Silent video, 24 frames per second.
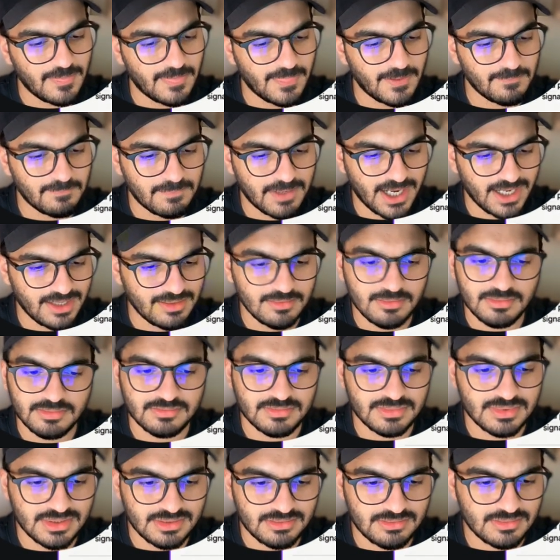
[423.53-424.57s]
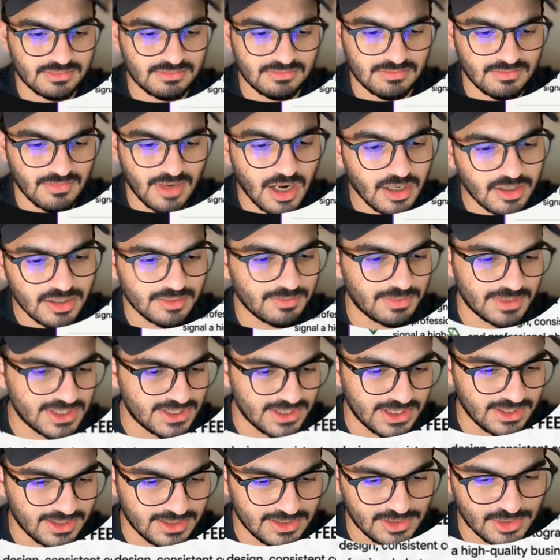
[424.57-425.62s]
by
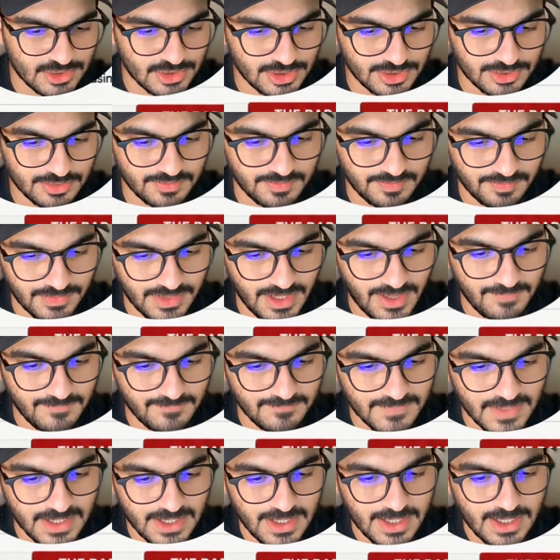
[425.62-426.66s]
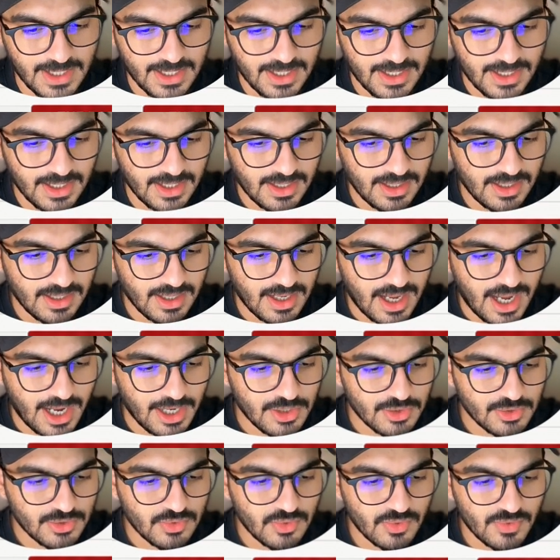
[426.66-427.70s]
100%. So yeah, I
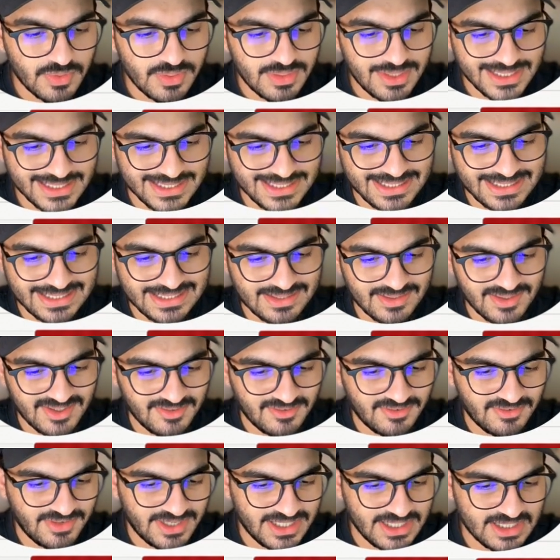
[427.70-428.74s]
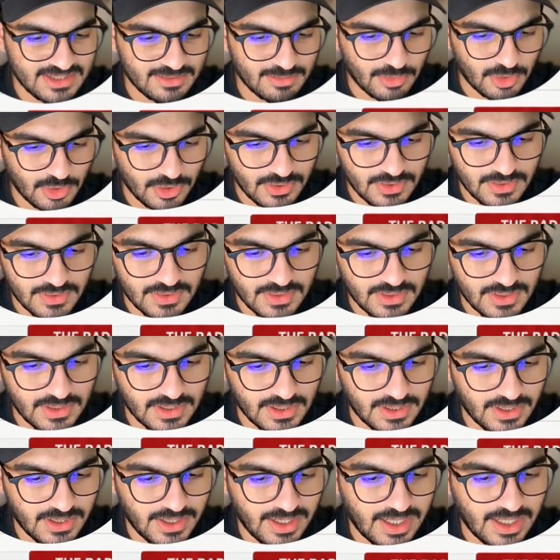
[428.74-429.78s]
know this is very small,
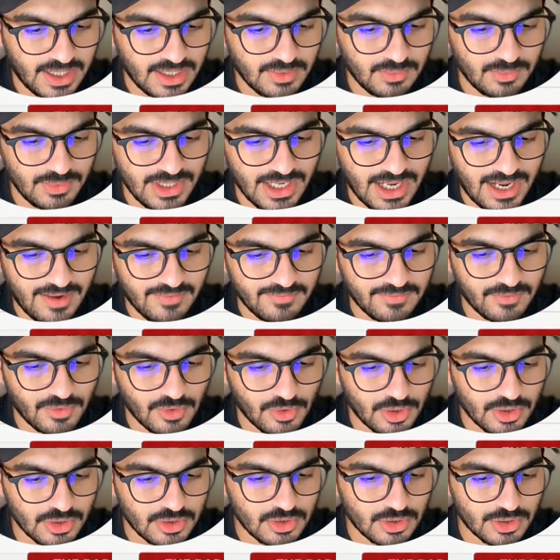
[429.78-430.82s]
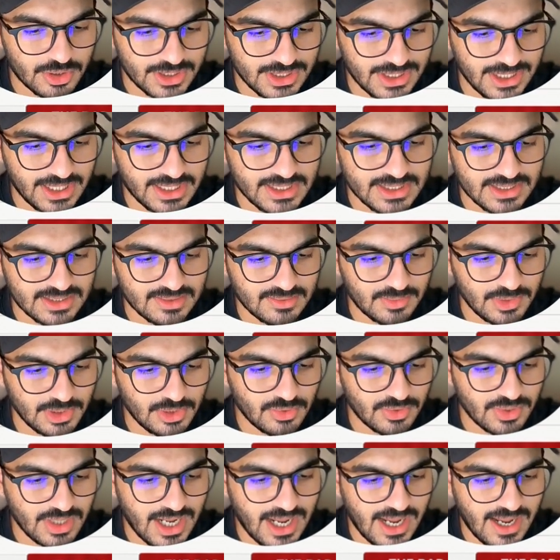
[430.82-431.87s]
and we have call or text. We
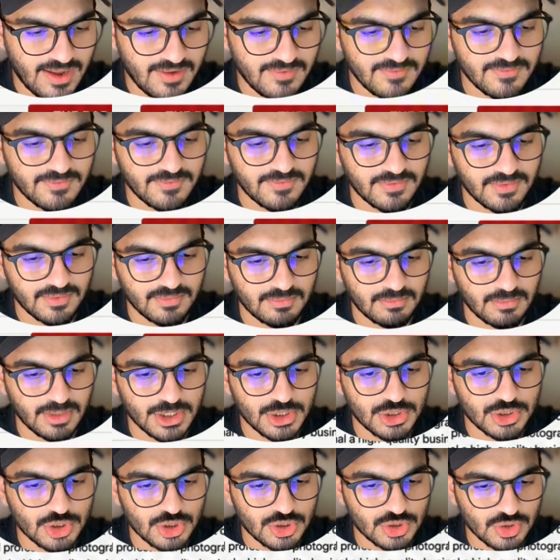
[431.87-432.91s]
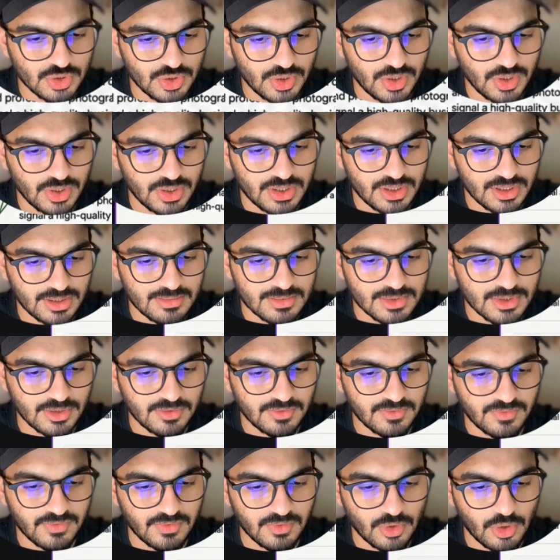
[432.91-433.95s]
don't have much in terms
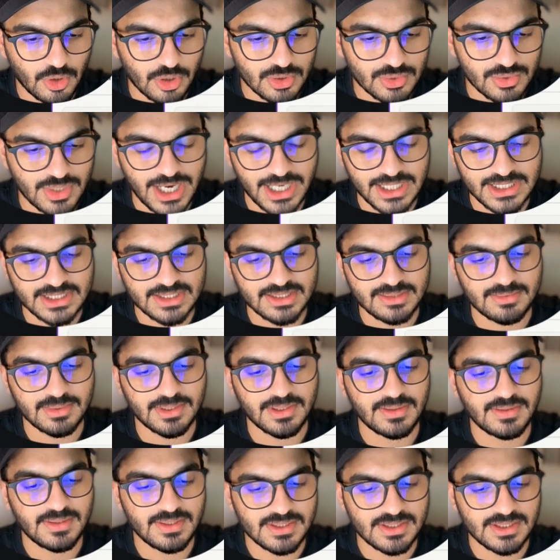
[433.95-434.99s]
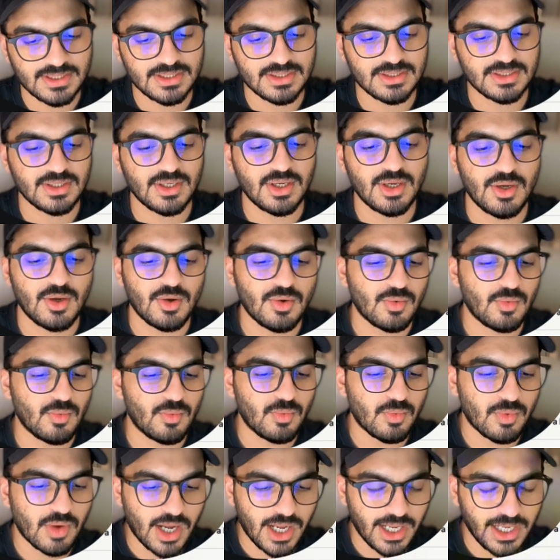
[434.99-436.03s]
of call to actions, but this is
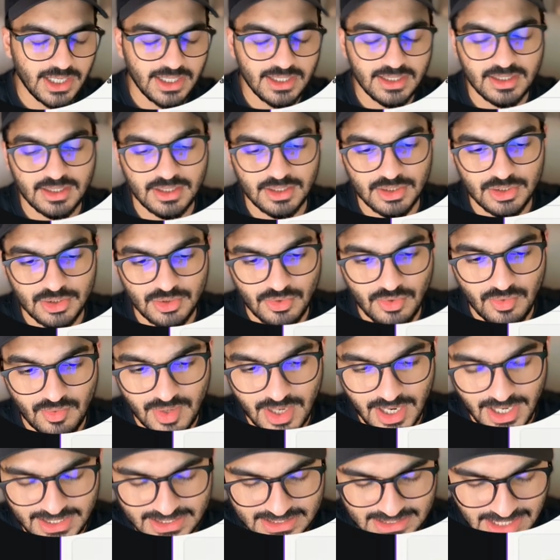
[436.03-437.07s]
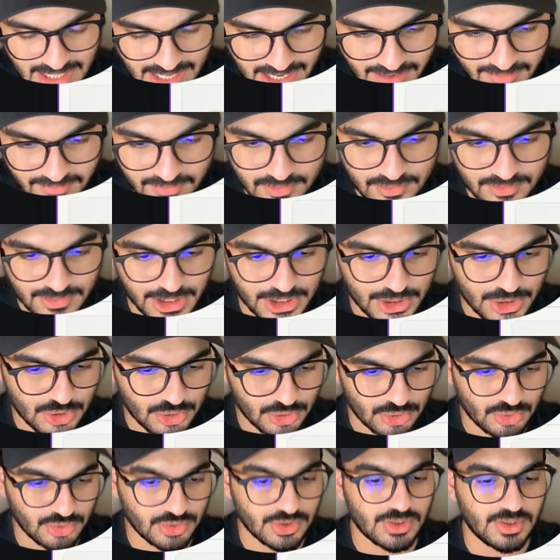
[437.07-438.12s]
why you guys have to make
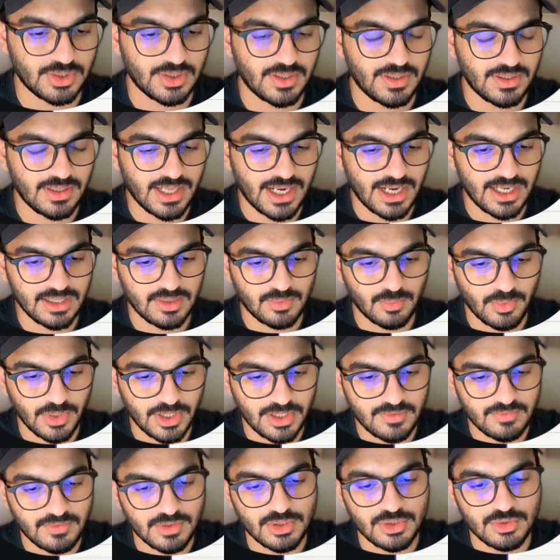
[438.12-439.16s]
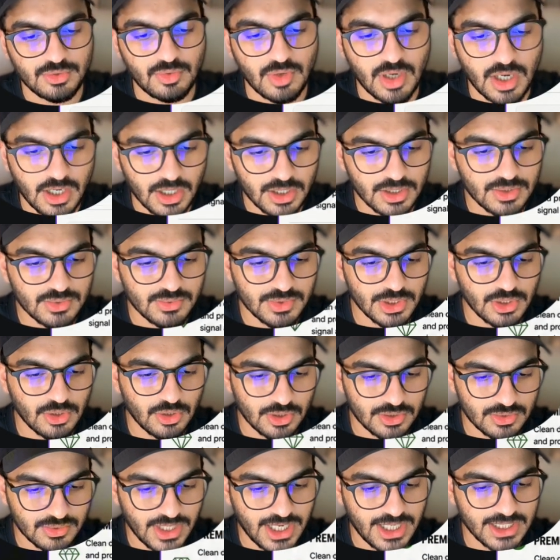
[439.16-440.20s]
sure that whenever you are doing
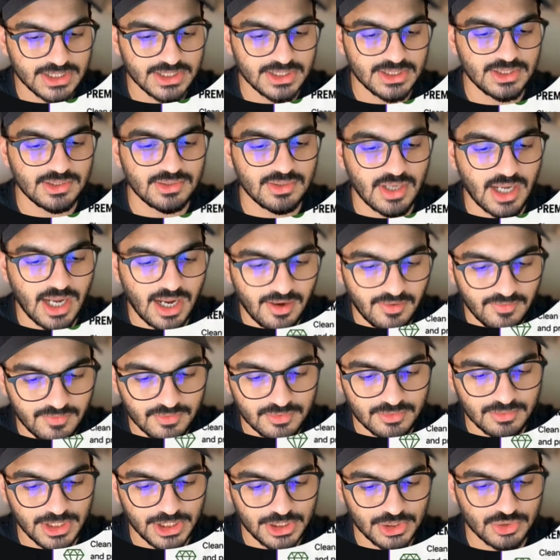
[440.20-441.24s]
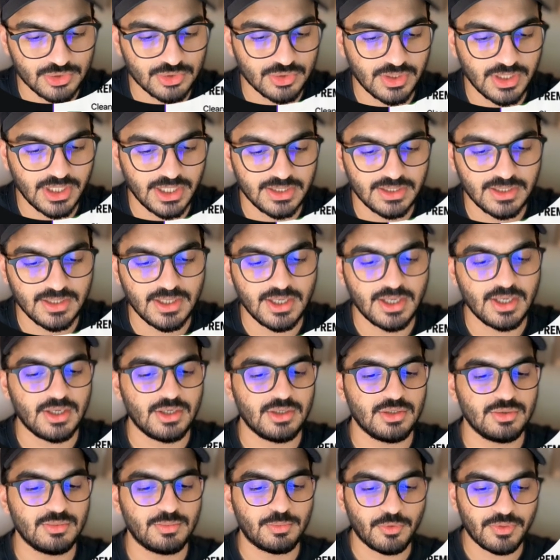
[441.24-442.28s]
call to actions, you have to make sure that
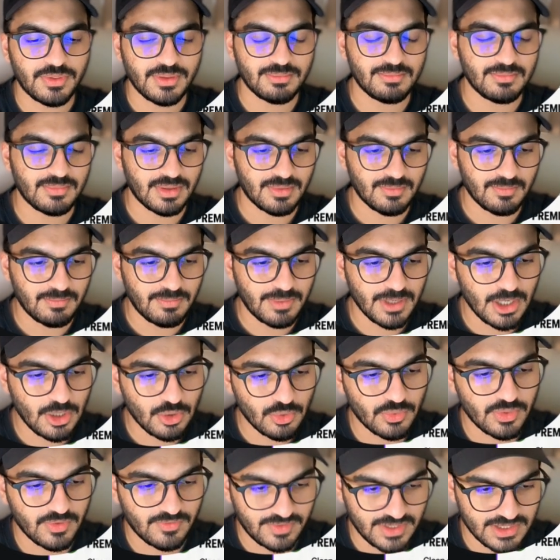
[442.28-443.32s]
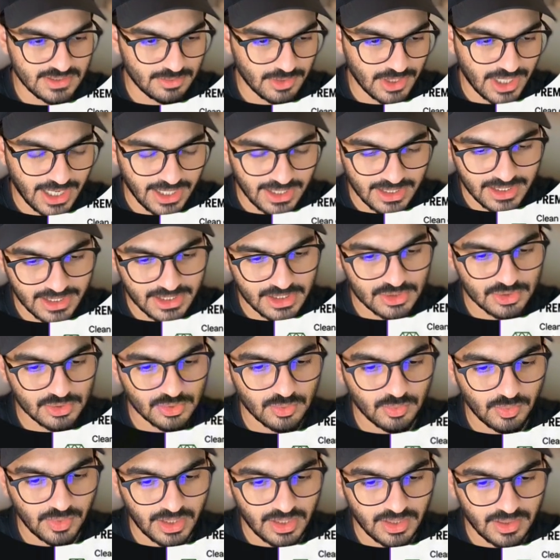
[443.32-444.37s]
you put them below the Facebook ad, right? So
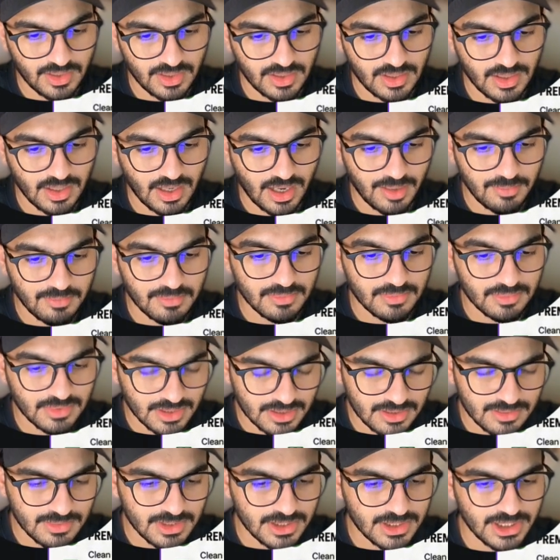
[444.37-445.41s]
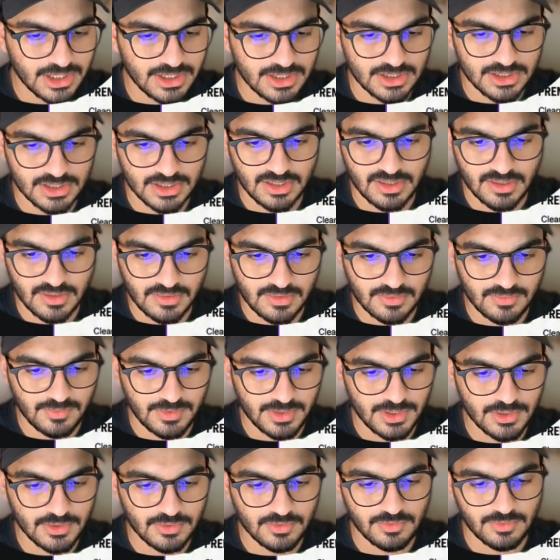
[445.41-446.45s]
when I'm going to be creating another
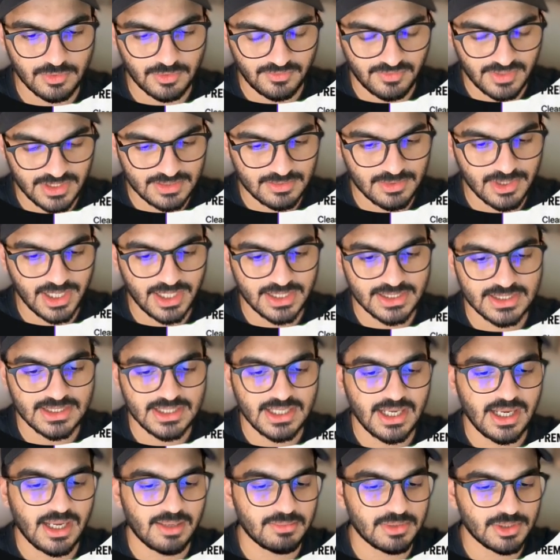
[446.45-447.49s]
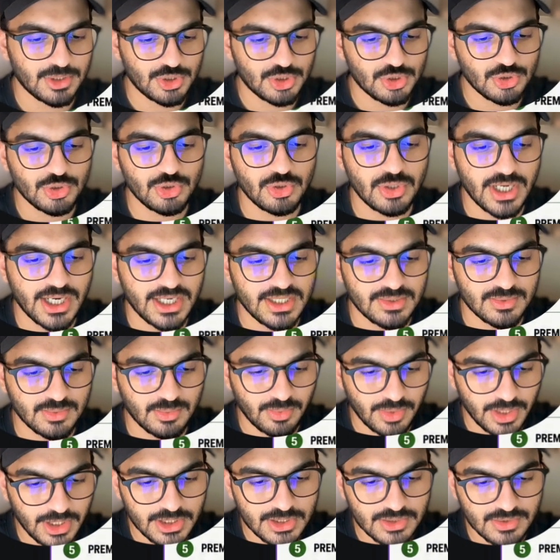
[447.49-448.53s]
video for Facebook ads, I'm going to show you guys
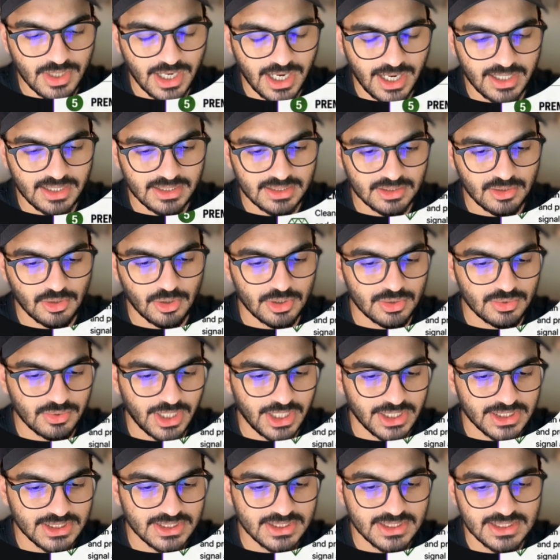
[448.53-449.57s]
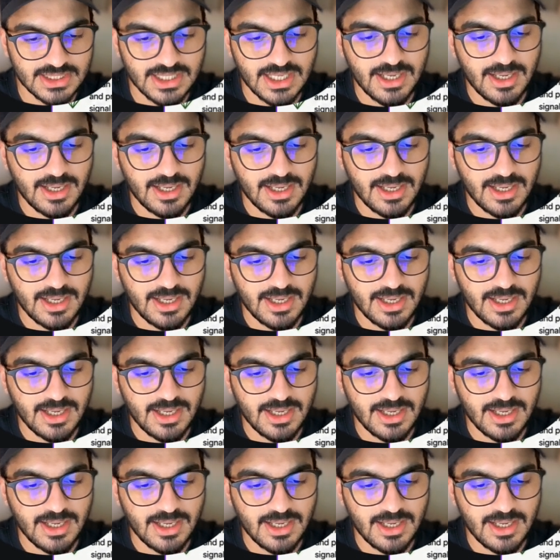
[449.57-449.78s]
where to add the call to actions